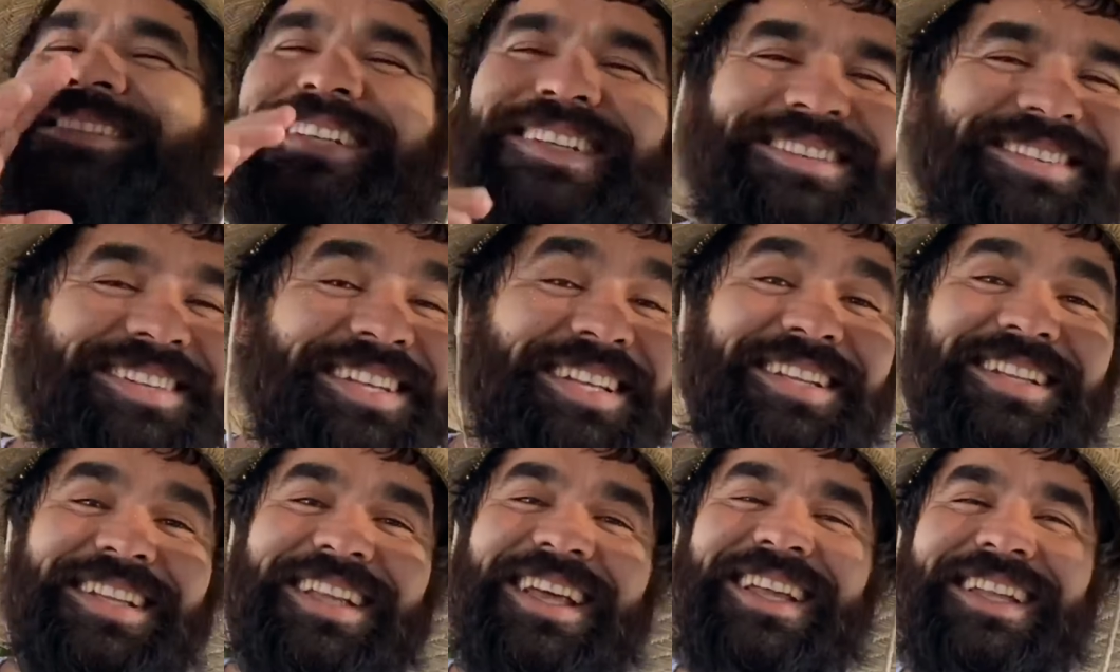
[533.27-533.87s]

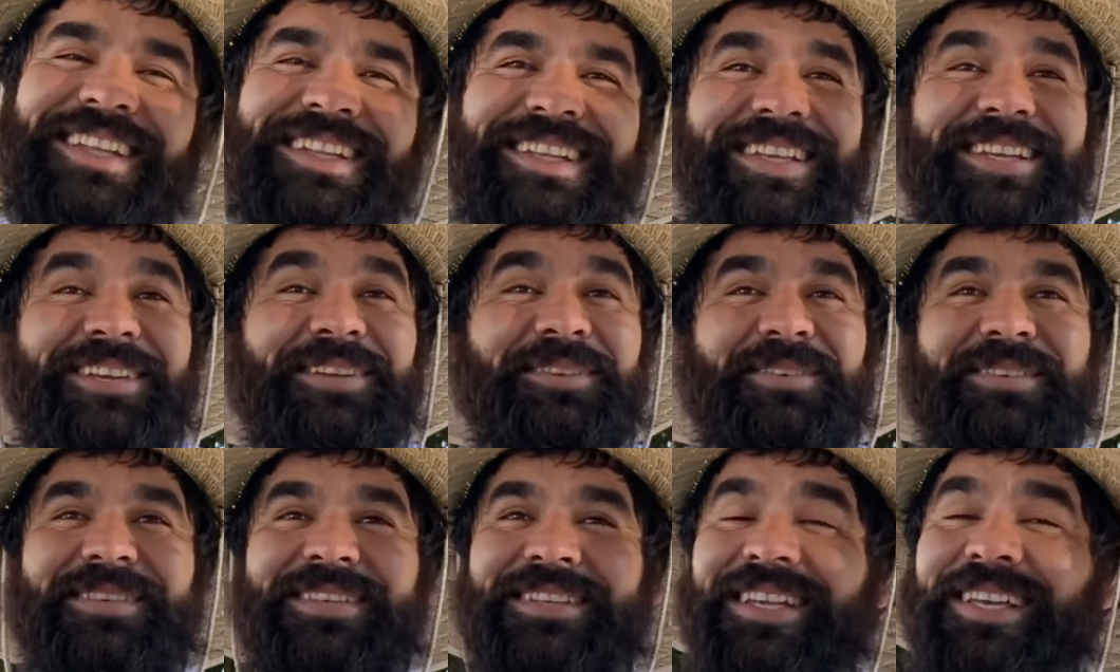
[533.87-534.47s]
And he
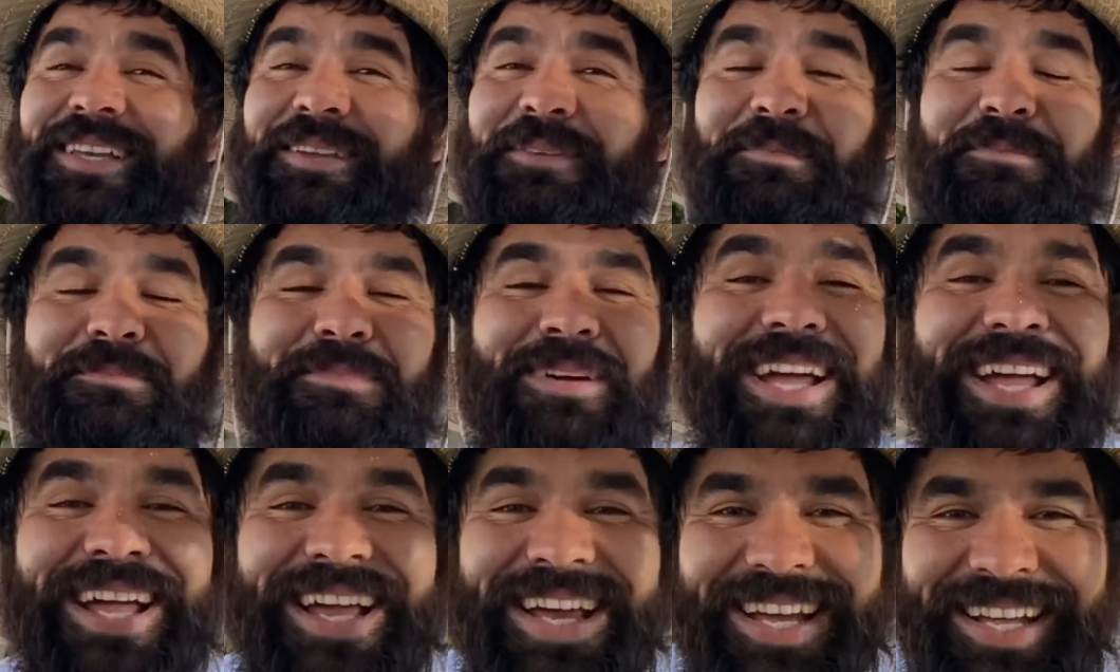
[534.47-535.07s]
would get
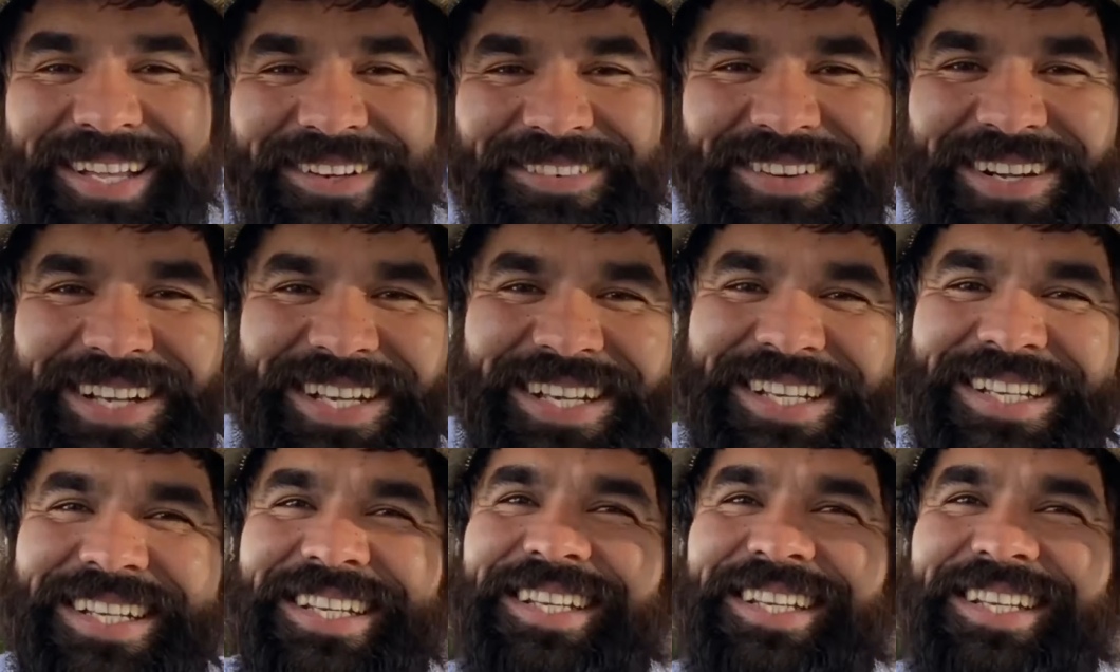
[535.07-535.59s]
mad, right?